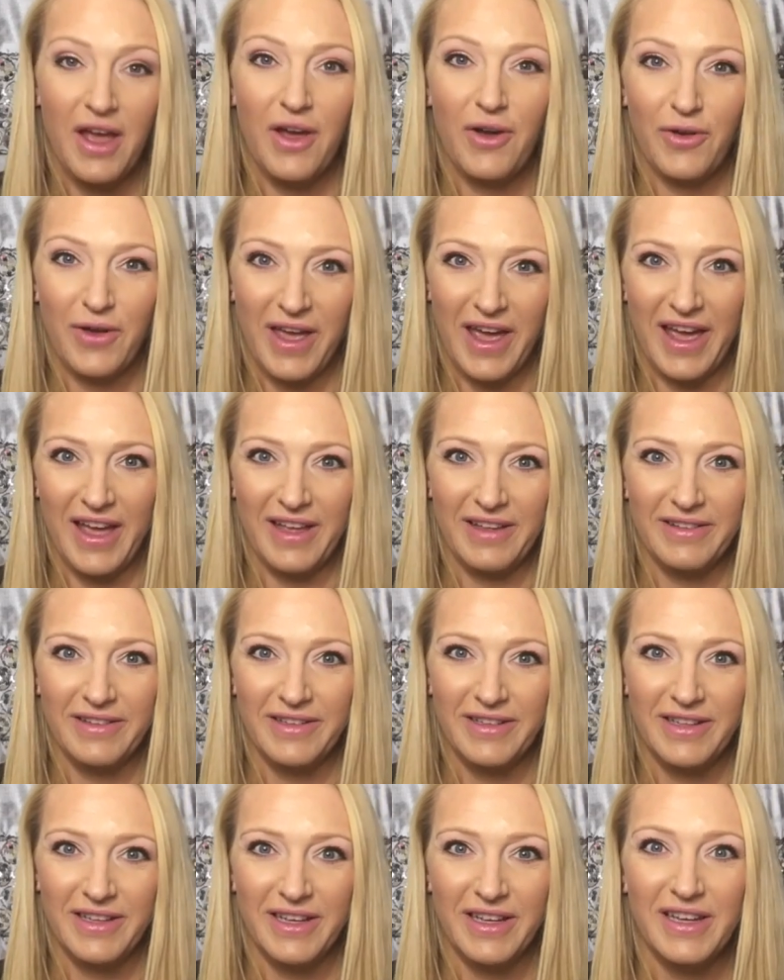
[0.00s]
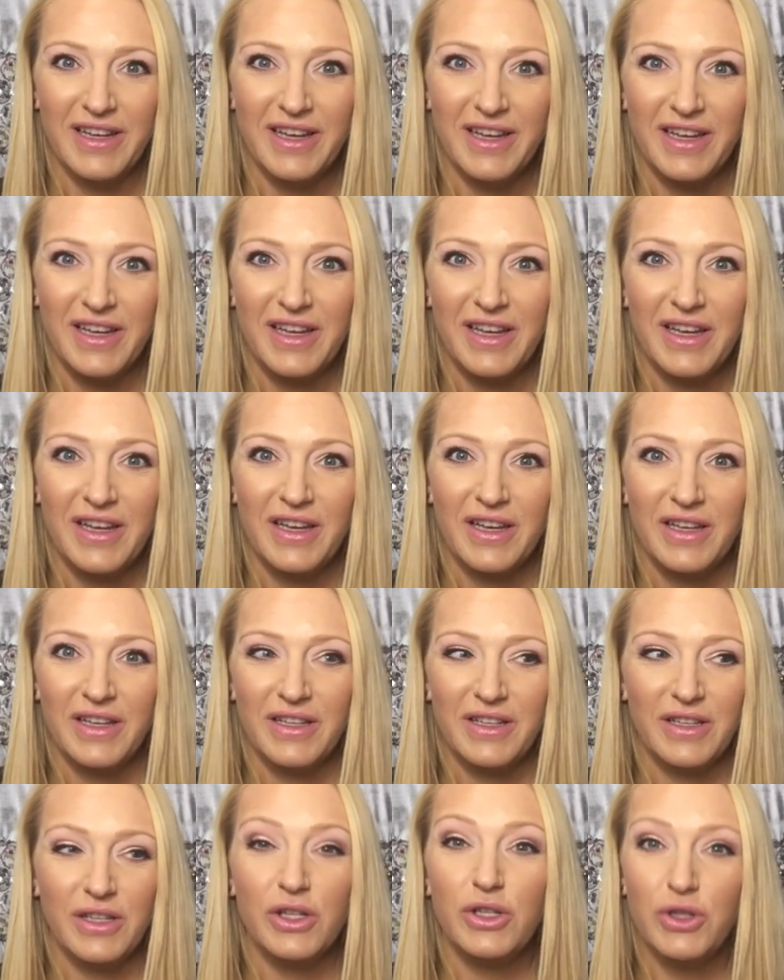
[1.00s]
Okay,
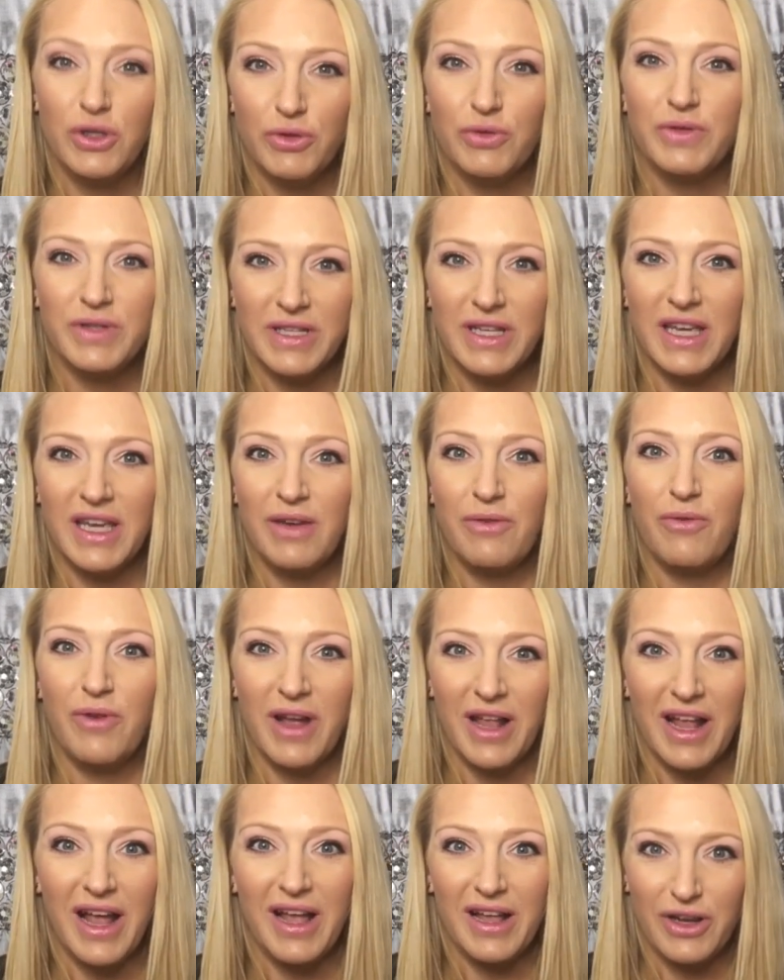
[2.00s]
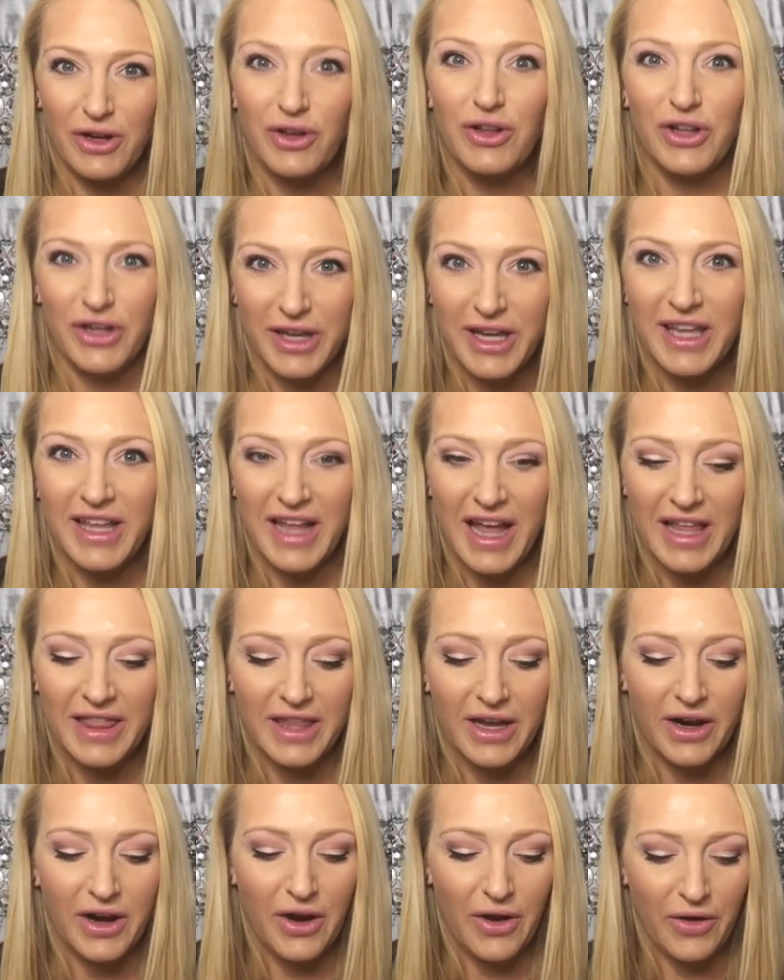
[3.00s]
do you see what you're looking at there?